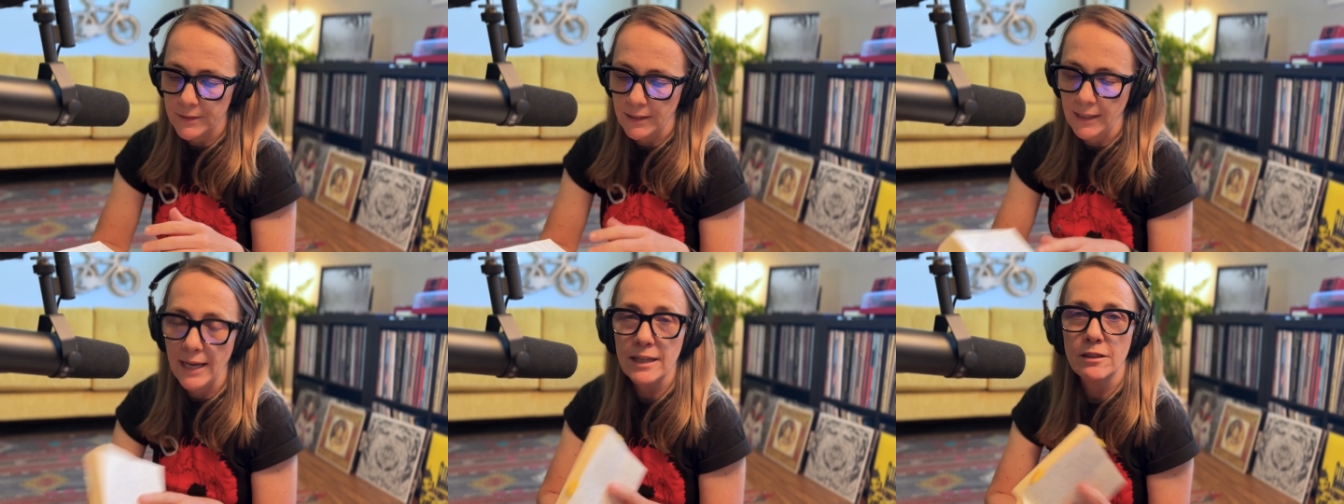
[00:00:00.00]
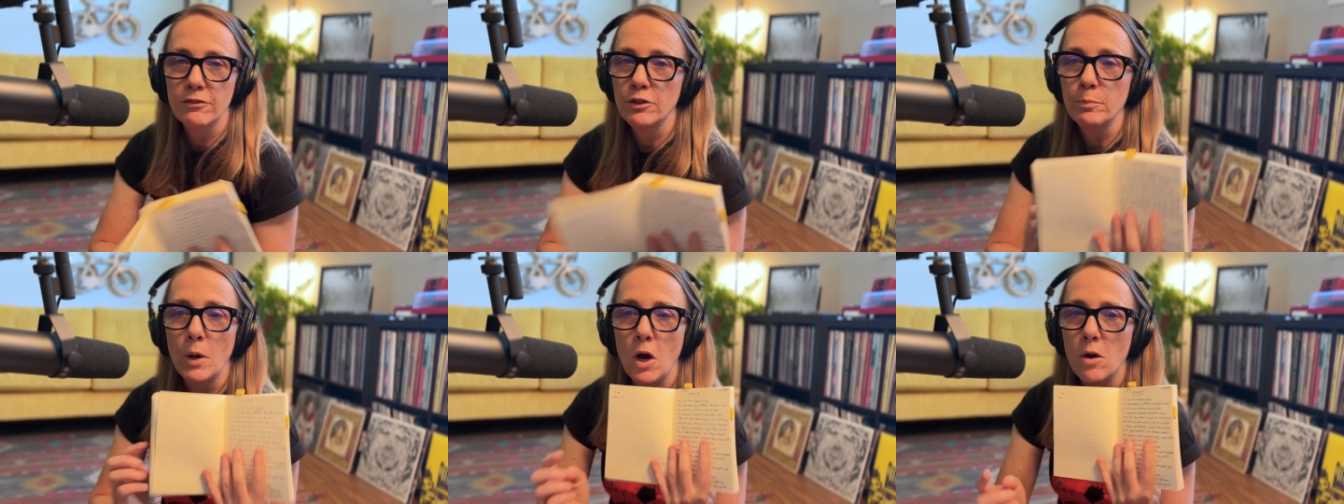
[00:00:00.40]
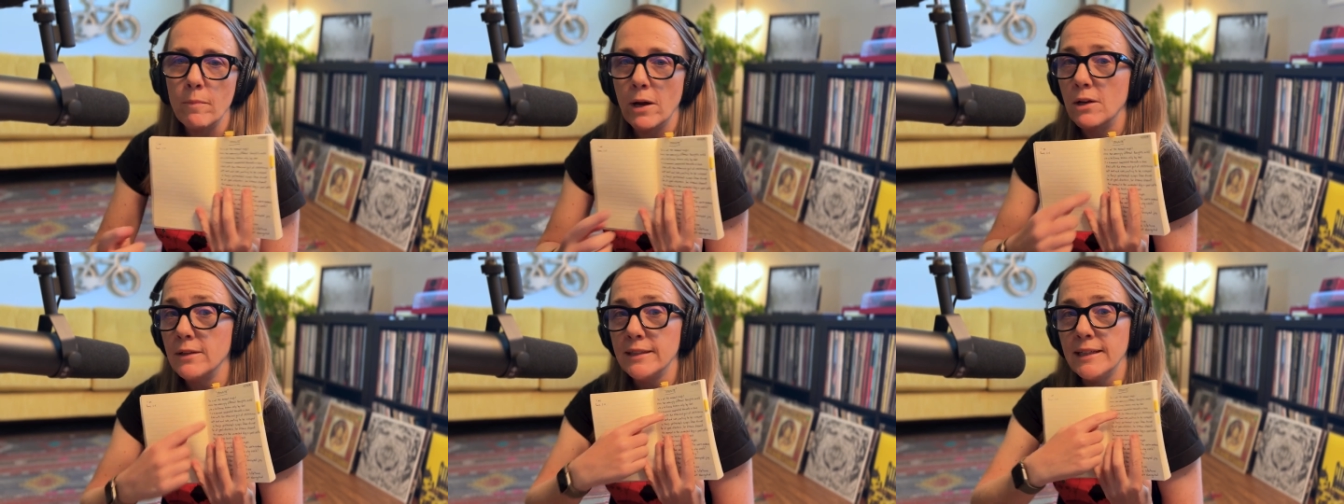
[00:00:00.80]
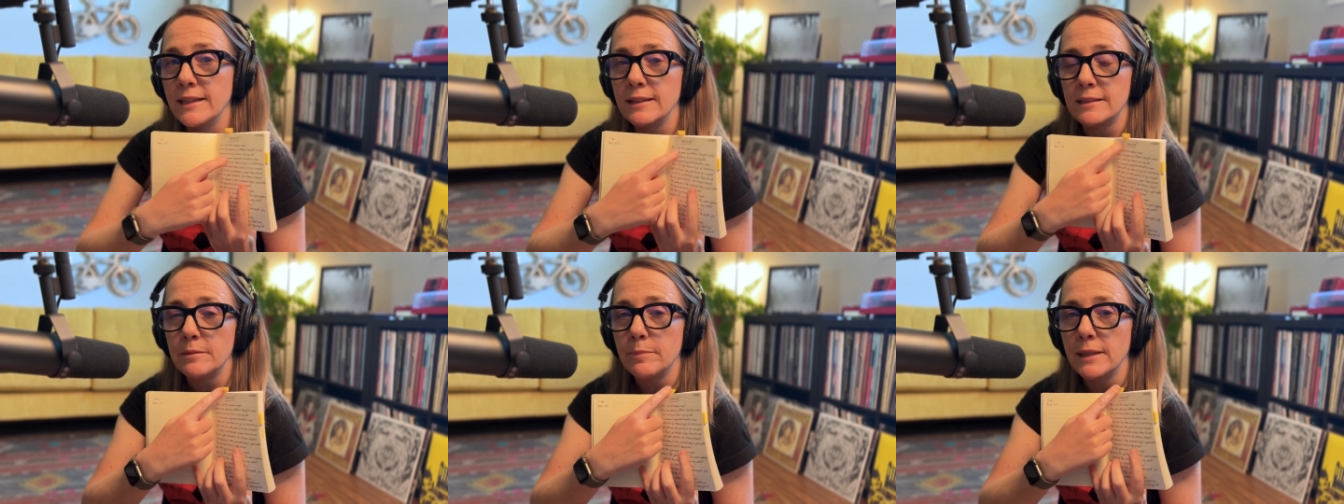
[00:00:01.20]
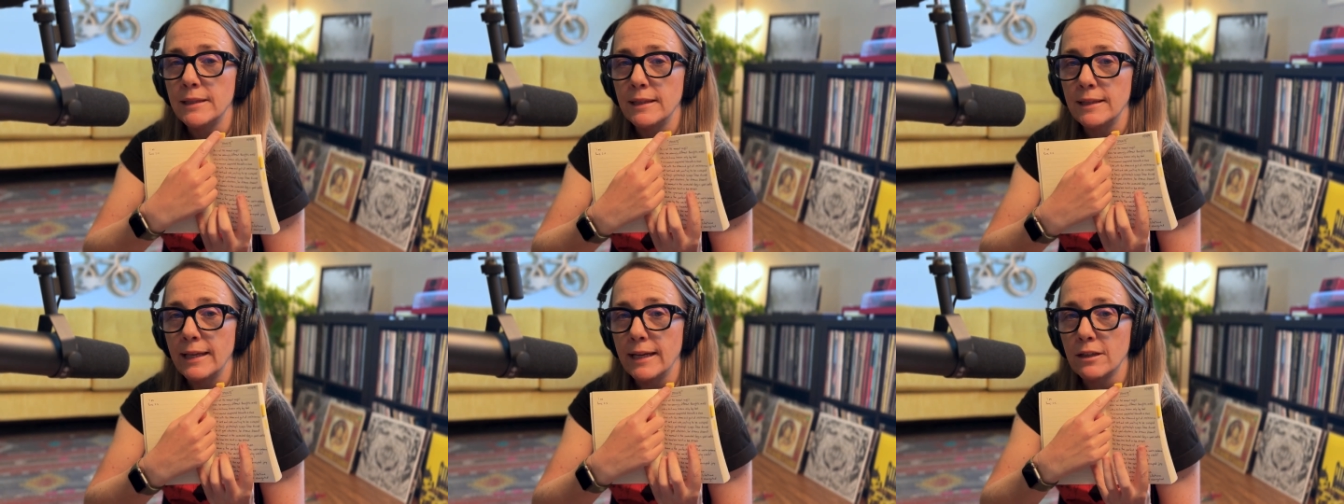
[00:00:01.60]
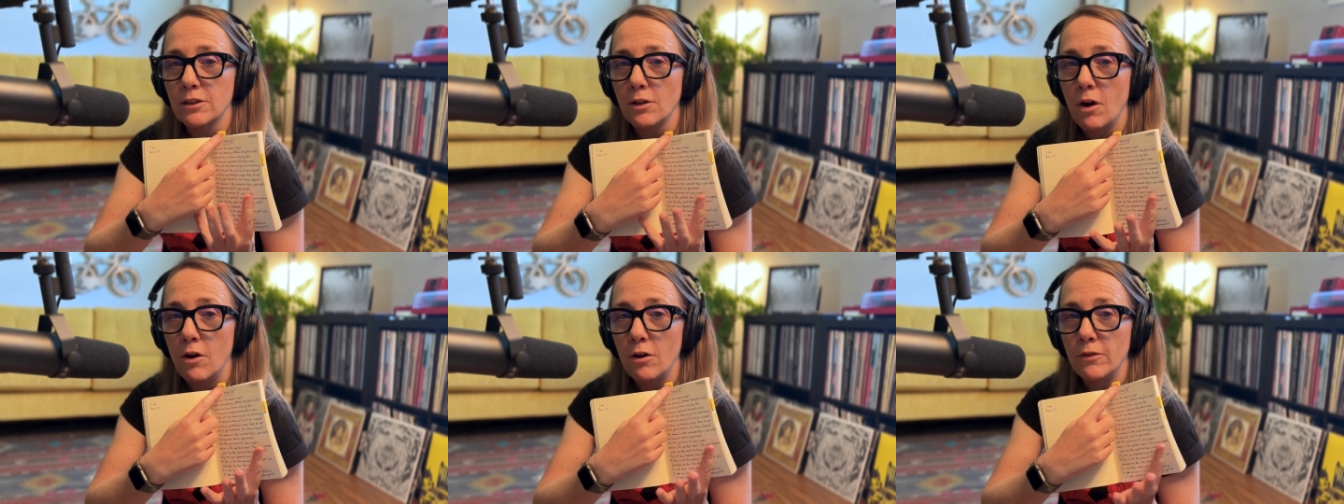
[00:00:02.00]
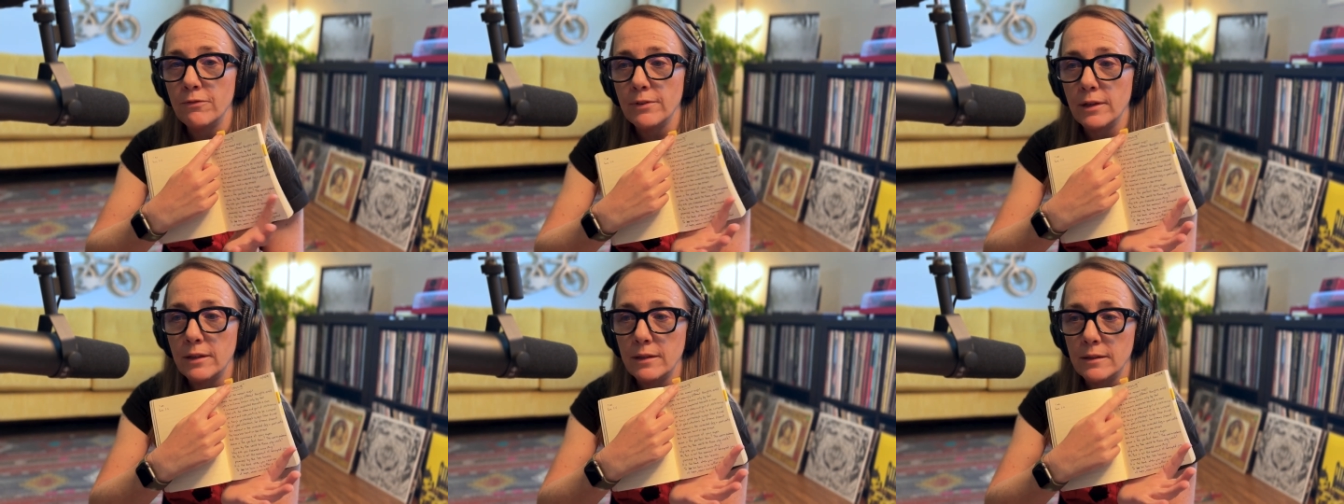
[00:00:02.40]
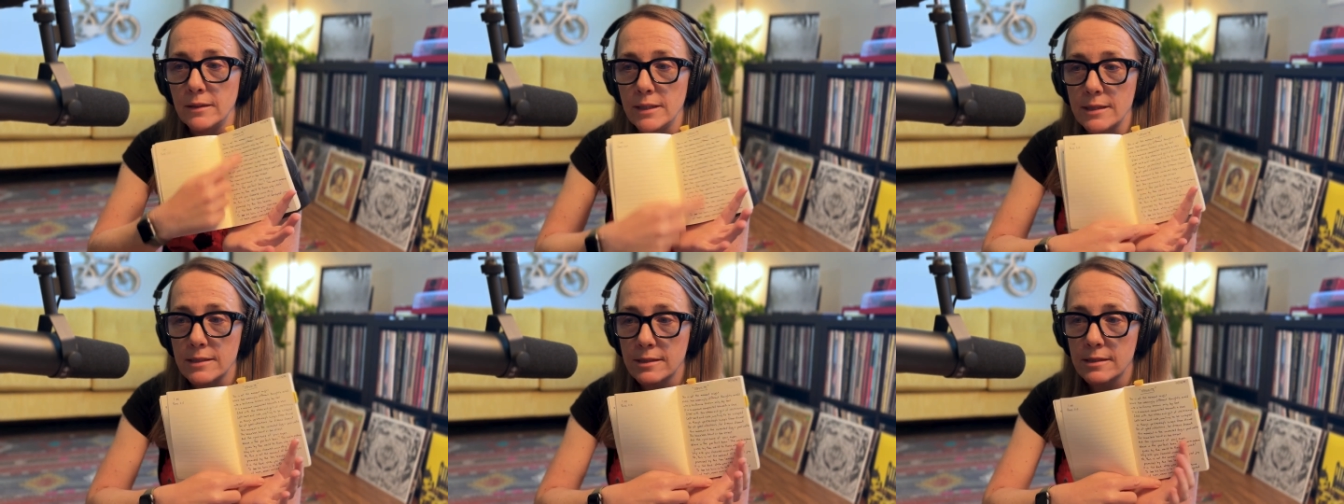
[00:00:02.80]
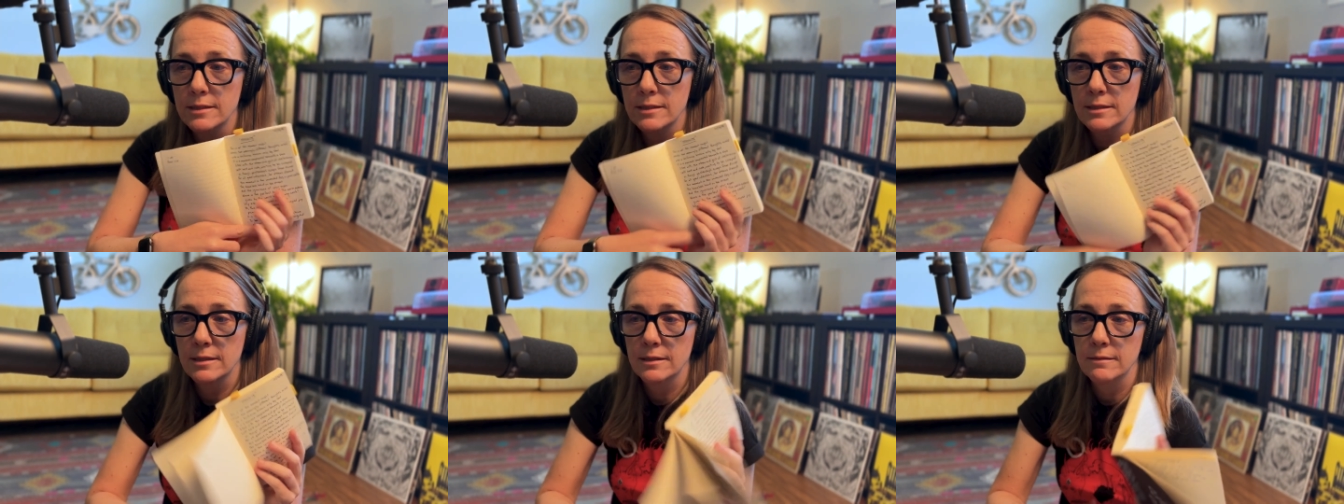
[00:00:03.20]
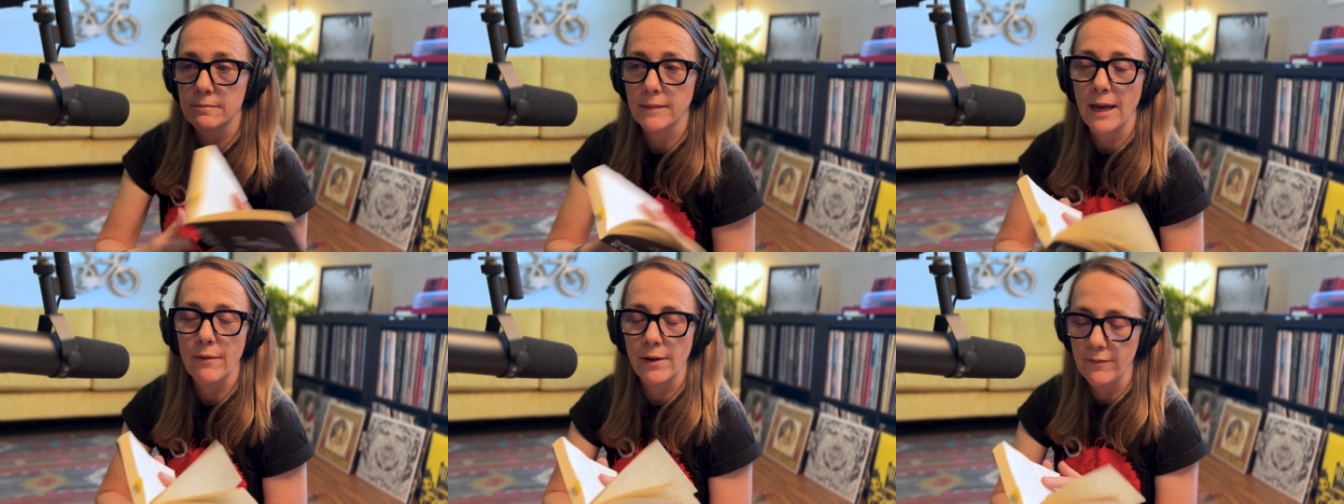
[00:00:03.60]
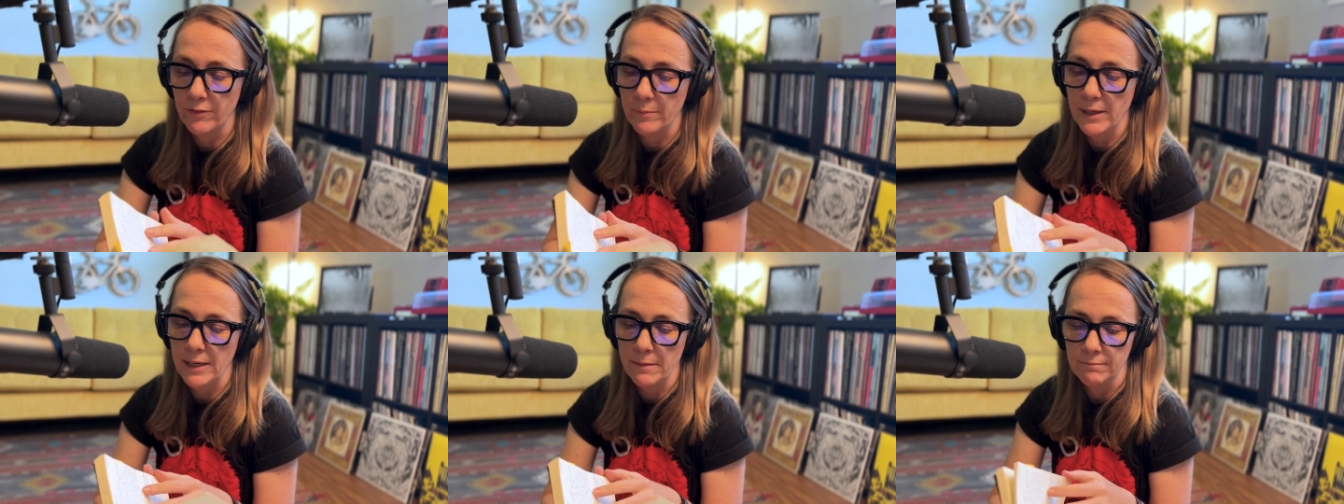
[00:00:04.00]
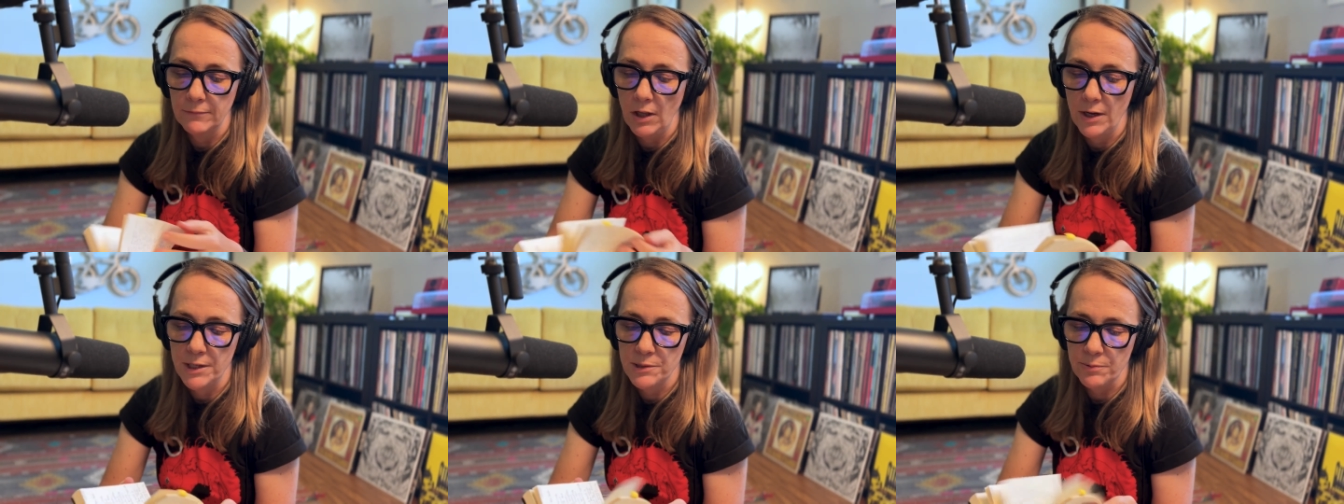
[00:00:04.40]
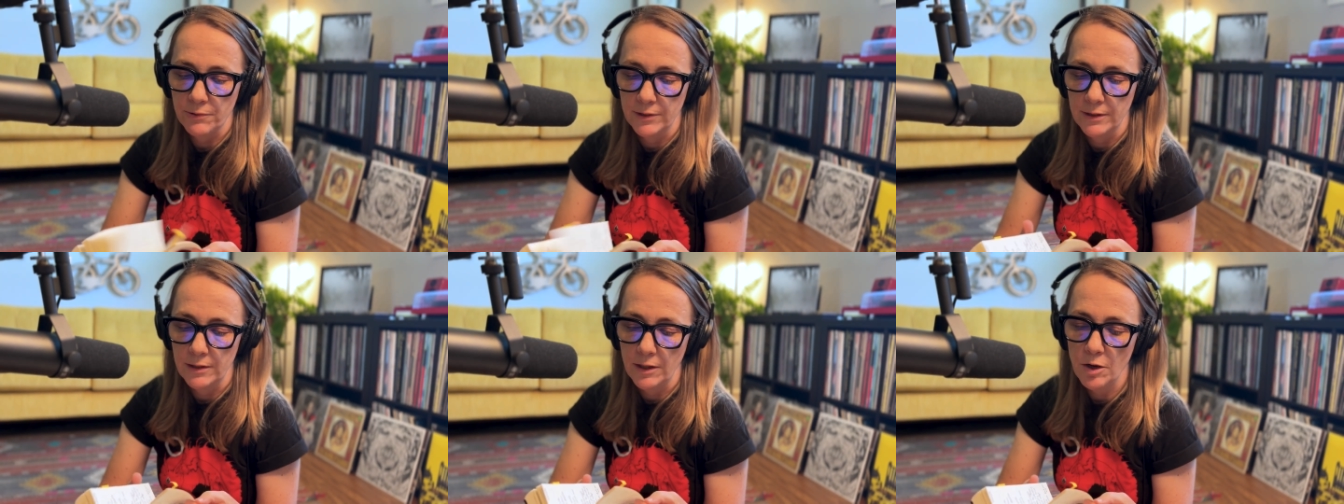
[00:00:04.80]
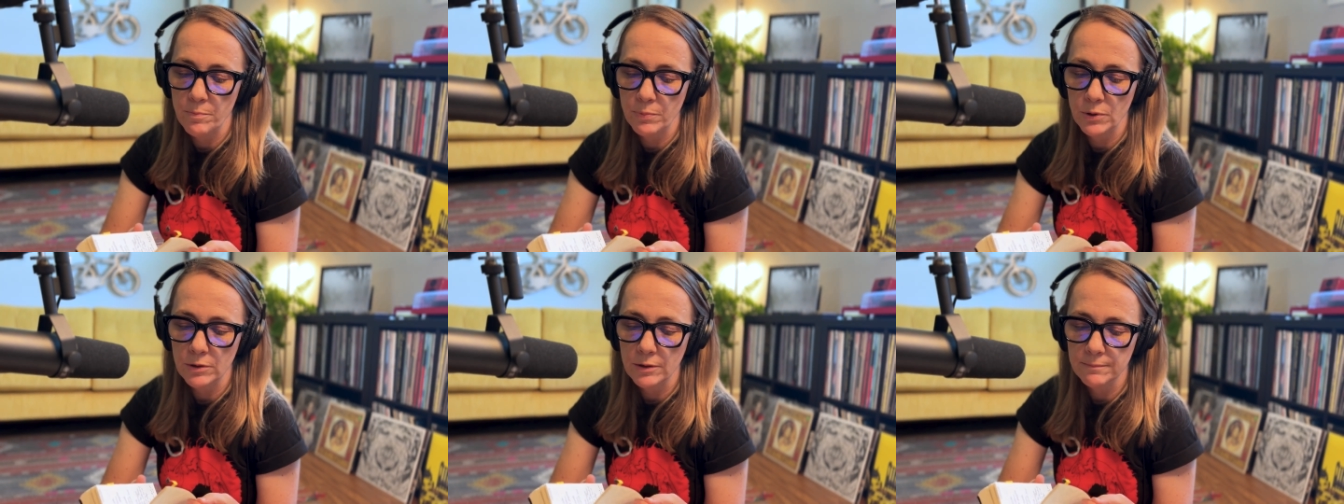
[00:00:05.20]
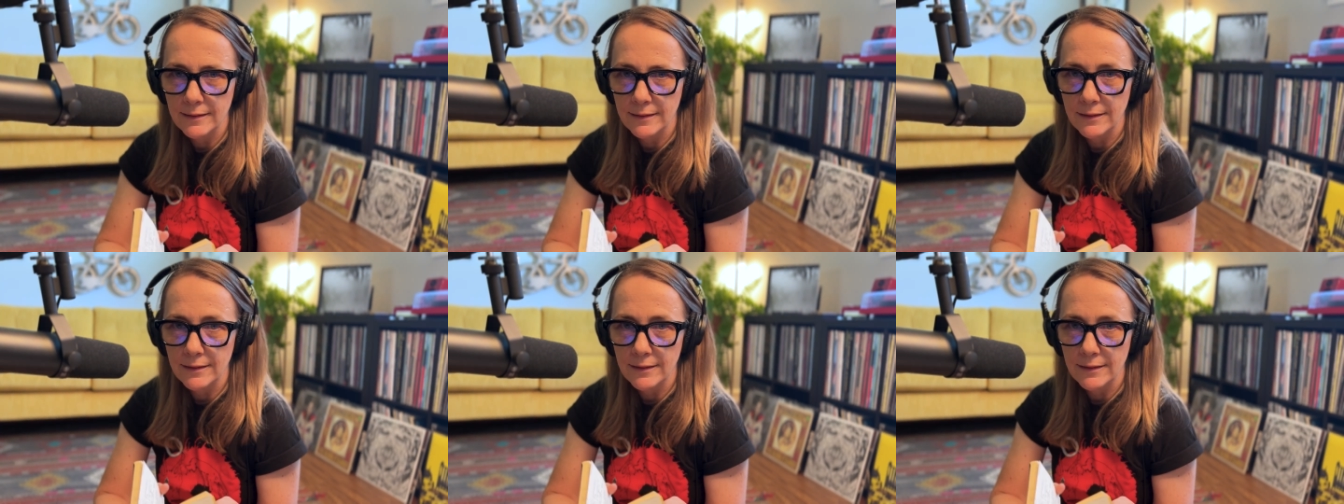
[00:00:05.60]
The length of the poem only needed to be the length of this, however many lines were in the notebook.